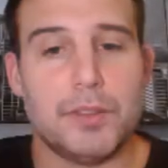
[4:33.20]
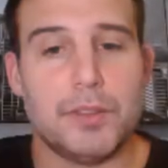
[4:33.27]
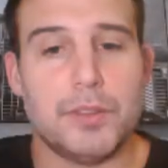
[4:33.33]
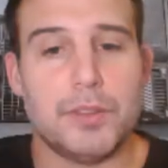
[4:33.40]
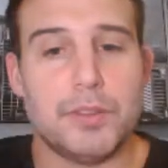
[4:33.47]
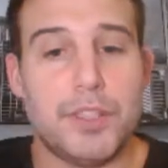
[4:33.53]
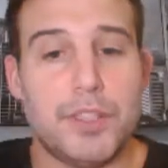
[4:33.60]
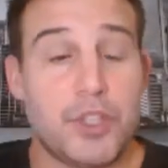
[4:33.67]

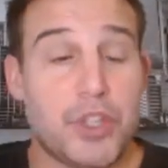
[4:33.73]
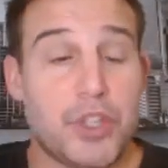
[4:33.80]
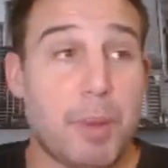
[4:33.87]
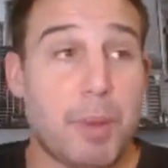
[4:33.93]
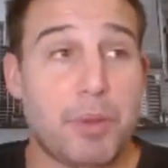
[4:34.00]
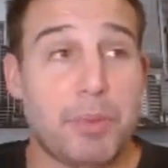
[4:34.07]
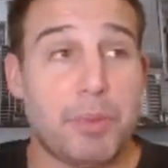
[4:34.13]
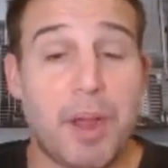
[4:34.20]
Did you come
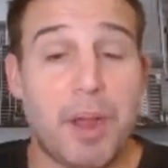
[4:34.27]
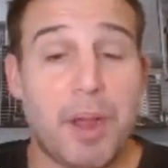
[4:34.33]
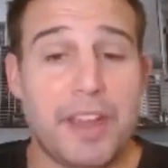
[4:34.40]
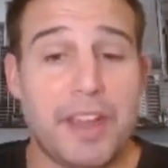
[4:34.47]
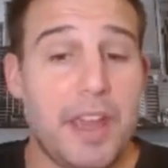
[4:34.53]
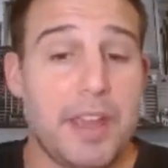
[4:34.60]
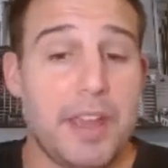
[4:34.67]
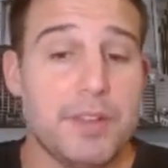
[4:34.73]
up with pocket
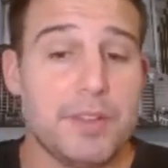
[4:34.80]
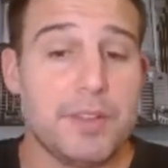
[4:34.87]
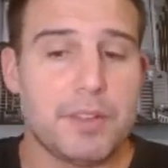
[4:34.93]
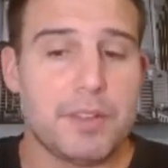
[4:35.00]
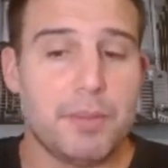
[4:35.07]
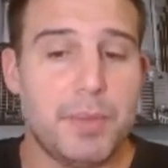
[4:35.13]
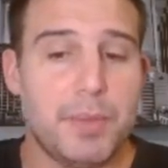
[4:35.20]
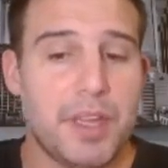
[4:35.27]
kings?
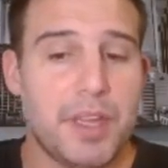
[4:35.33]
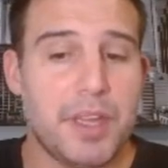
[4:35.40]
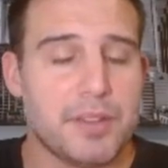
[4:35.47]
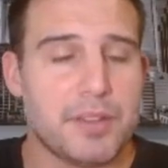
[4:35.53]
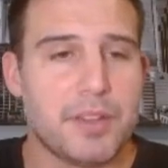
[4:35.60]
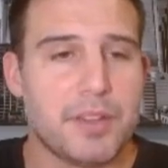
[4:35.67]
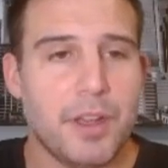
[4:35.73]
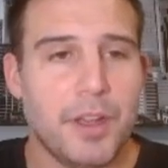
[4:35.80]

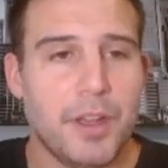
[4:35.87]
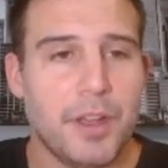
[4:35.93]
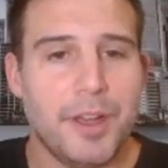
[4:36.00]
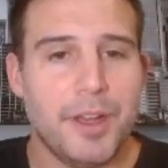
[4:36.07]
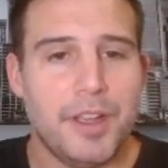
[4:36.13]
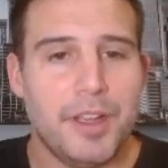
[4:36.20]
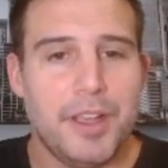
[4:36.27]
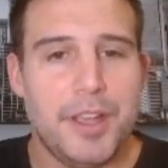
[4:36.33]
Because
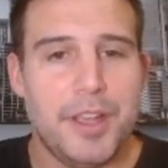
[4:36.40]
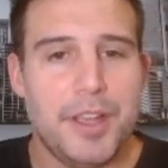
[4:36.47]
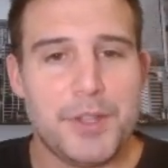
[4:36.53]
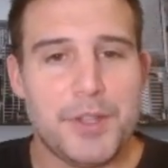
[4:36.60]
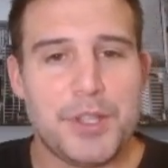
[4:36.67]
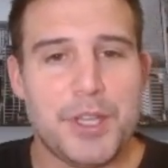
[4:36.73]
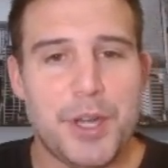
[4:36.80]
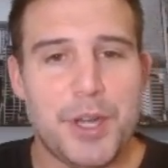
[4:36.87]
in this
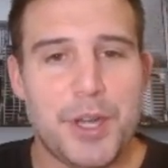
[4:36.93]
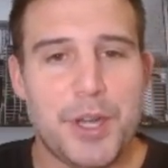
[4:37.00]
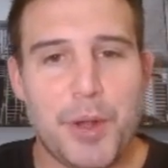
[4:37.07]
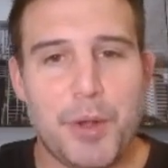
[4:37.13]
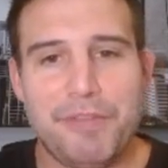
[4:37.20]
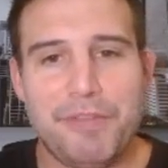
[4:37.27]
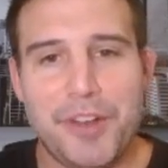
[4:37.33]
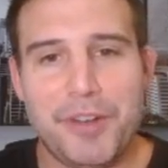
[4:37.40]
scenario,
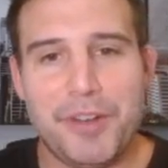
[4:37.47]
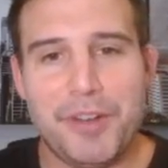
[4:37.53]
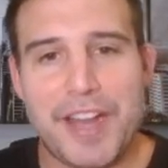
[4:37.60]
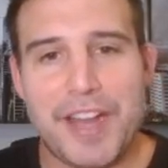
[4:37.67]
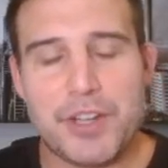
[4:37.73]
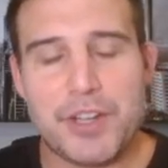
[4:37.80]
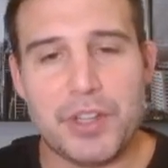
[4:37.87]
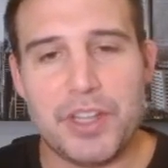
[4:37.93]
villain
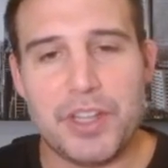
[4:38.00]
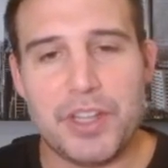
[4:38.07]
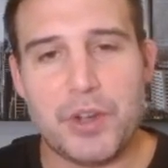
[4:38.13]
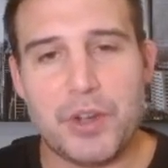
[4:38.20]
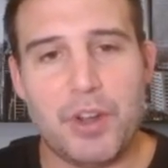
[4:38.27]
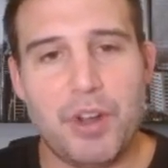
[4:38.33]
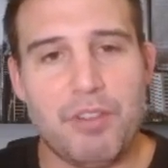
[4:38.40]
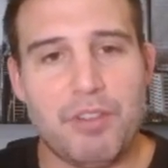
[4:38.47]
actually
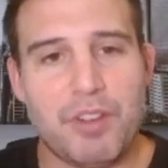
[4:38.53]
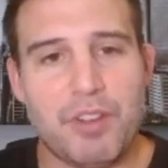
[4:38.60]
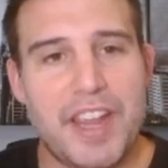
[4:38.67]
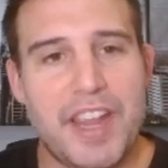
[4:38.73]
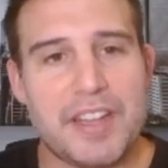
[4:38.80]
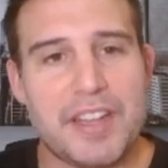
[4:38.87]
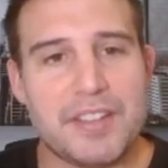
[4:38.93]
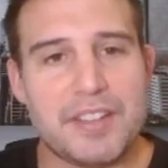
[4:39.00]
turned over
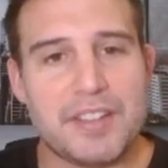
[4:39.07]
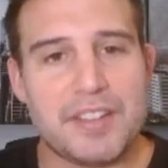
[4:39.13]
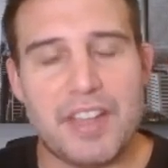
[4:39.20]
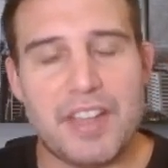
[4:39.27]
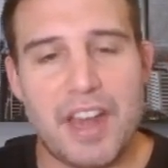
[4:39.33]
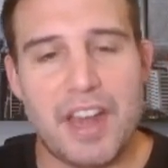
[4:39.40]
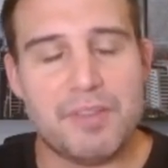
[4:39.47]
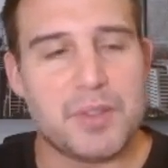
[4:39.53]
kings and
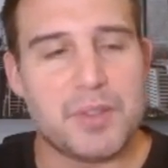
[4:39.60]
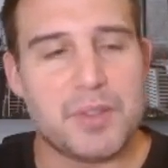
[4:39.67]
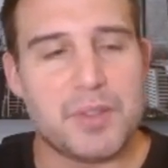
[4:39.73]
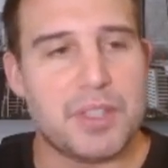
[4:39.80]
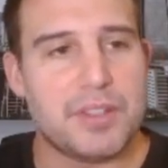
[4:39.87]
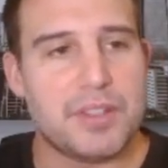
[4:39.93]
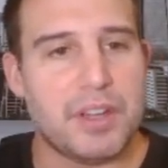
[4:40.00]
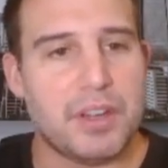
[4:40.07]
kind of
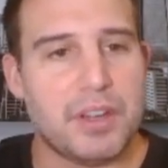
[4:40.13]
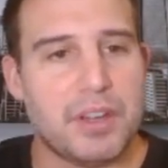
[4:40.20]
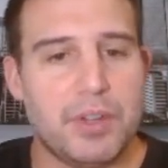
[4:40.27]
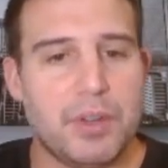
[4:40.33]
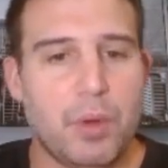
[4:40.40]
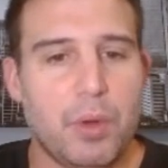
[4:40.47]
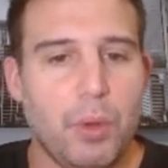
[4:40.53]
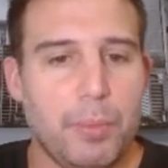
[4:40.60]
sincerely
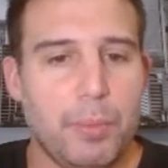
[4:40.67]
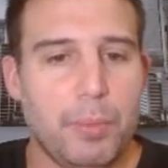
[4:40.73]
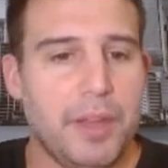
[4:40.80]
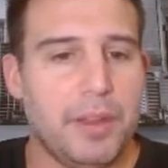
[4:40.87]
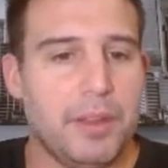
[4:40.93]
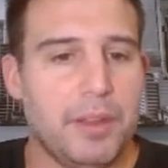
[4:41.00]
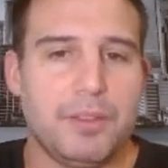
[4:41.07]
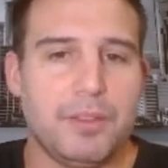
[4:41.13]
told
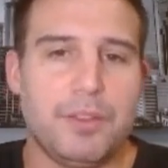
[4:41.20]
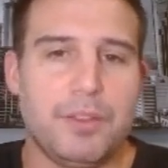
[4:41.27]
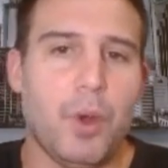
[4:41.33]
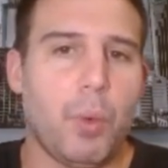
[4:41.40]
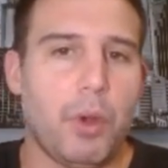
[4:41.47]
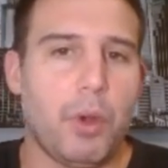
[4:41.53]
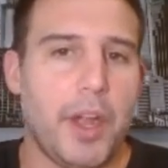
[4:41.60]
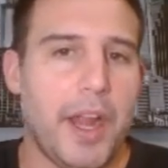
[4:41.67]
me, don't
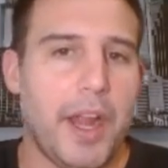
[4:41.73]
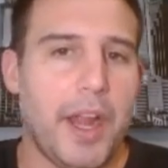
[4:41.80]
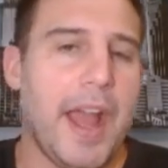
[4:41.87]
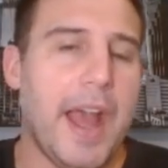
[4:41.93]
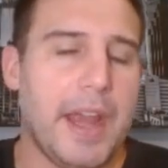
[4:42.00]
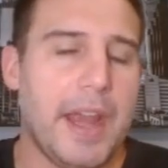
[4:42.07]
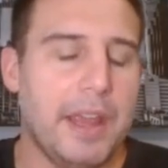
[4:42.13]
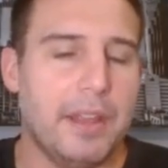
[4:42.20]
worry, I
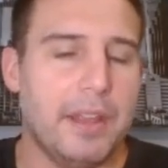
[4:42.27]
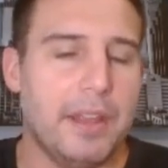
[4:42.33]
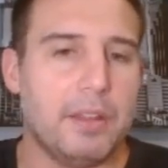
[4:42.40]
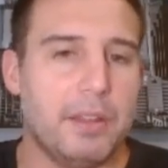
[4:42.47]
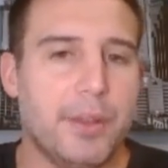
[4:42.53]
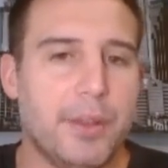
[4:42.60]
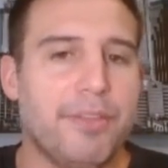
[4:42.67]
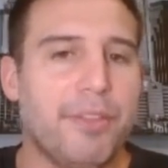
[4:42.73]
had it,
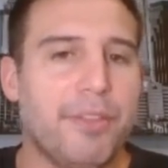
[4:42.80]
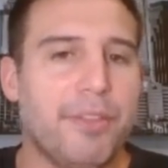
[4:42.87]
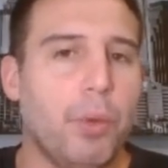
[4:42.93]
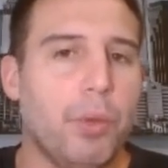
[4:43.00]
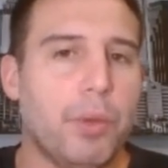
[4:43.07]
good fold.